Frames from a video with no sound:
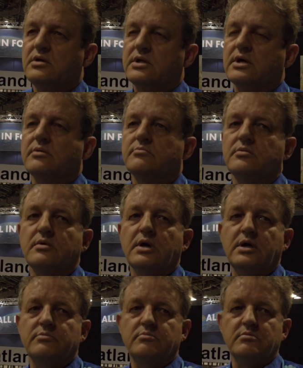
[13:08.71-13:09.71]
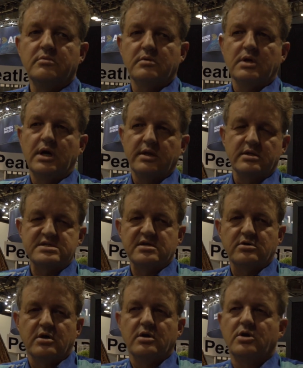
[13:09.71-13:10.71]
Yeah, and there's a
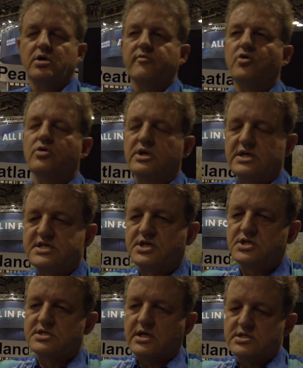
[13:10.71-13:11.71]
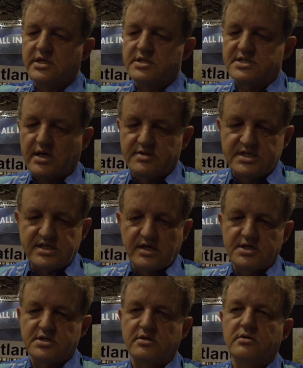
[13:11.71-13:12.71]
lot of organisations actually in Southeast
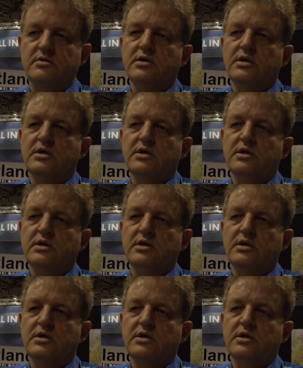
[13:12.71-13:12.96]
Asia.